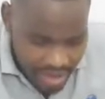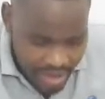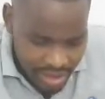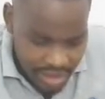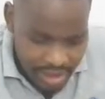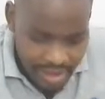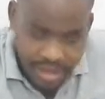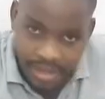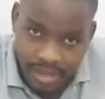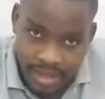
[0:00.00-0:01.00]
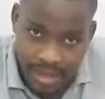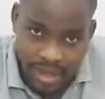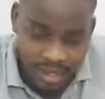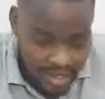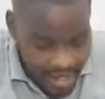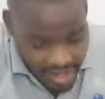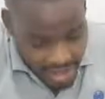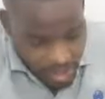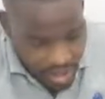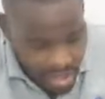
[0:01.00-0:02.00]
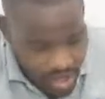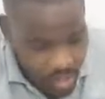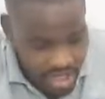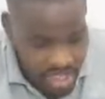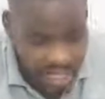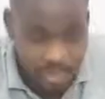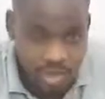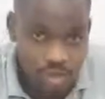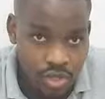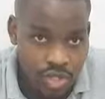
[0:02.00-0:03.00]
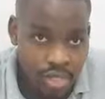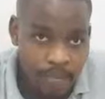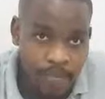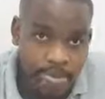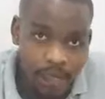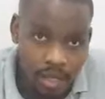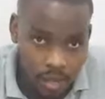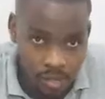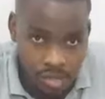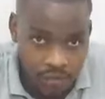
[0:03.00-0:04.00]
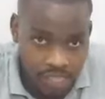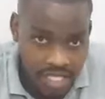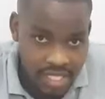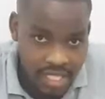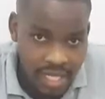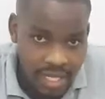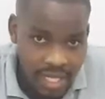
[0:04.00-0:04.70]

then the other point, when it comes to the loss of taste,